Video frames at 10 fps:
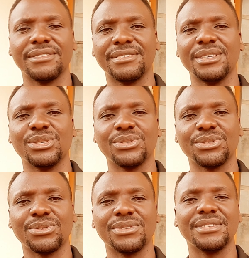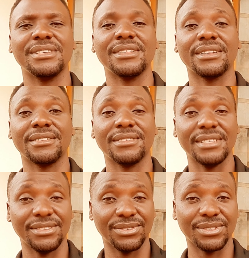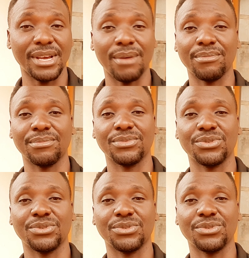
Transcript: things to see that things come